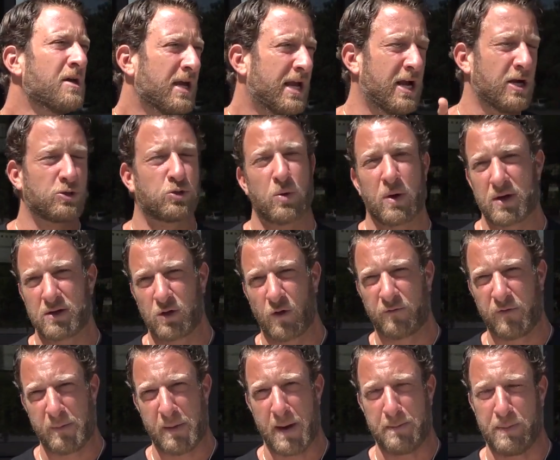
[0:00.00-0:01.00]
Here's what I do
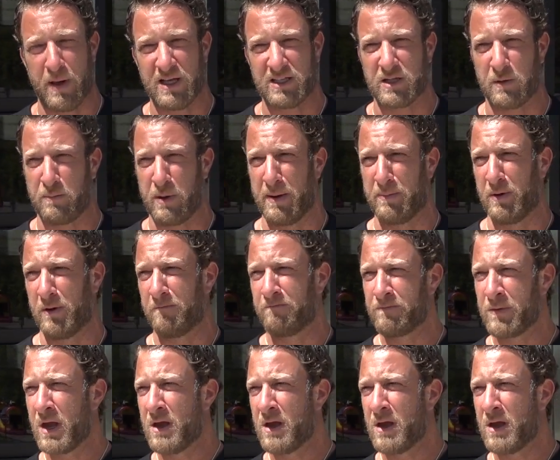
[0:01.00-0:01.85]
for my pizza people.